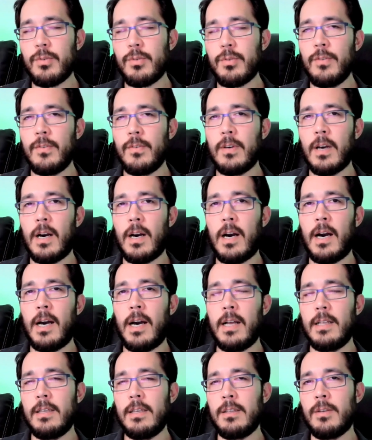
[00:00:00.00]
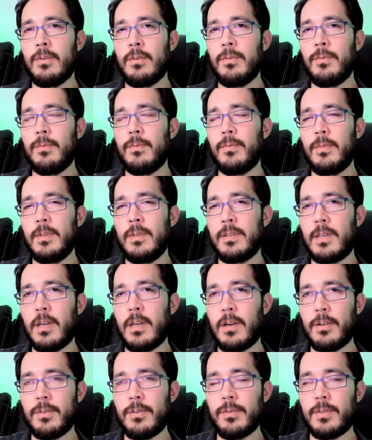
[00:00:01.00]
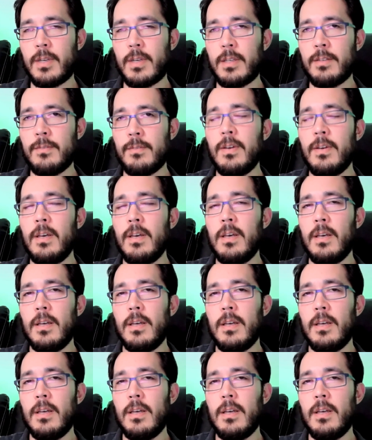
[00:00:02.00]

or you've got, you know, these characters kind of